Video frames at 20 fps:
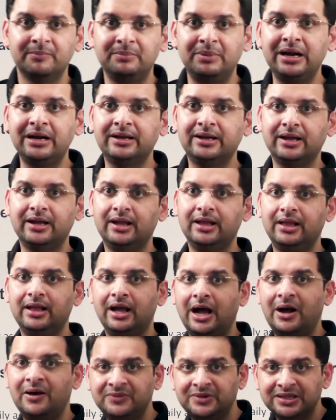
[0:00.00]
But
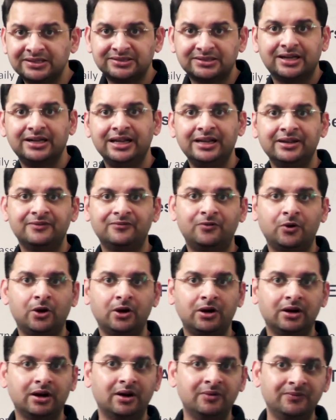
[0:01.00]
after studying
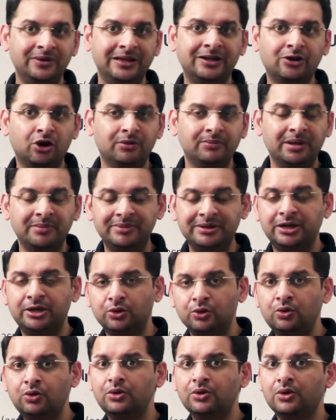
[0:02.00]
for a week or maybe
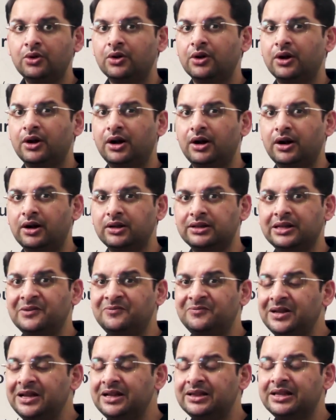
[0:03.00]
2,
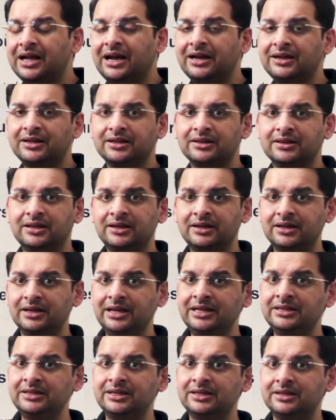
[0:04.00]
they feel that
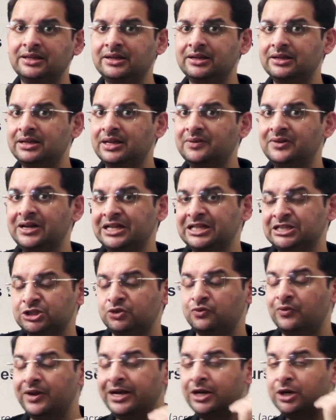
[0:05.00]
either the level
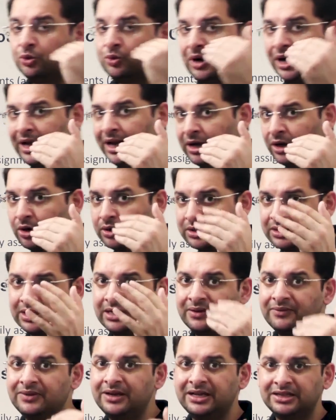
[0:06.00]
is way too high or the
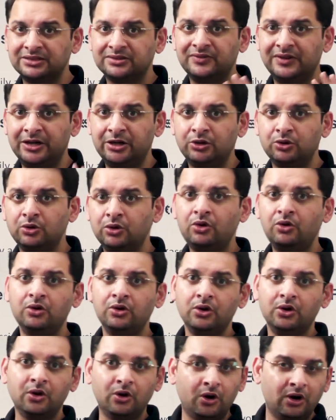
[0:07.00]
level is way too
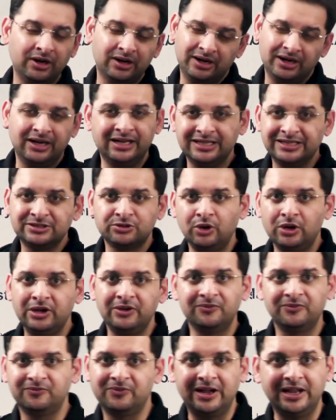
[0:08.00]
low, or it is
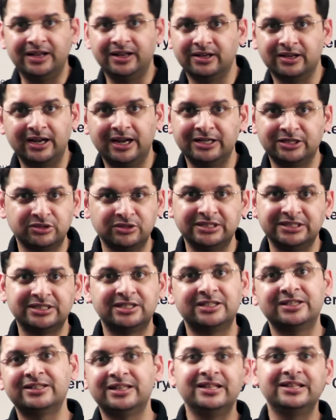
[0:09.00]
going fine, right? So
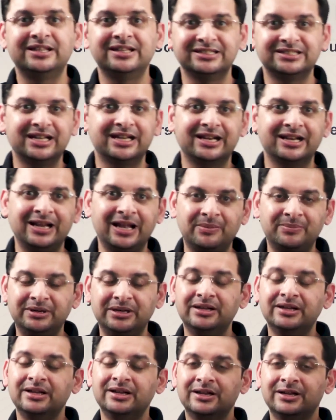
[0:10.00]
these are the 3 things that can
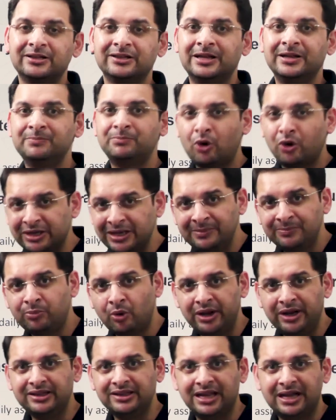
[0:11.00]
happen. The important
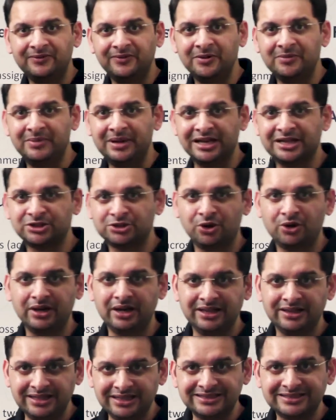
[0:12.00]
point that we make
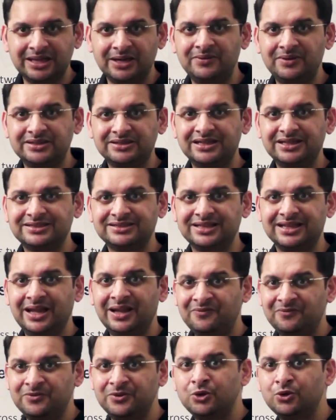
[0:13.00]
sure in these levels is
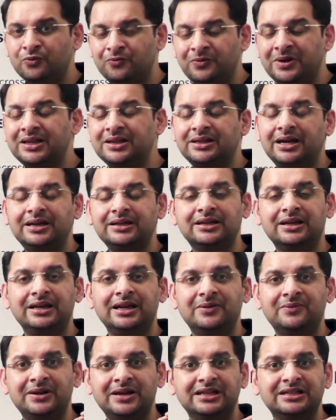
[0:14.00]
if you feel that the
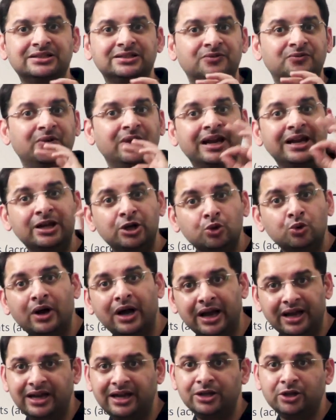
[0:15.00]
level is way too
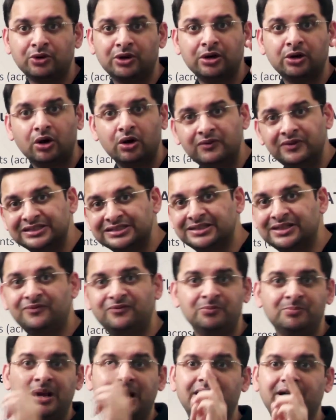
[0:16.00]
high, you can always
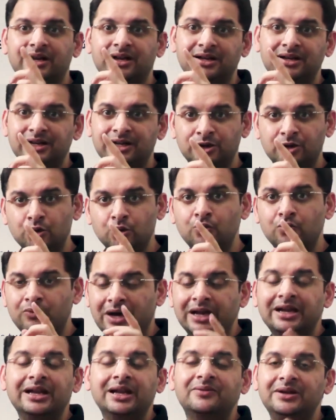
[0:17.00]
shift back to
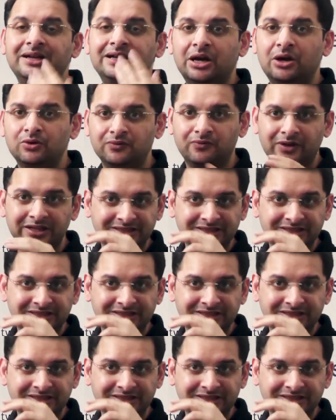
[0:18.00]
1 level down.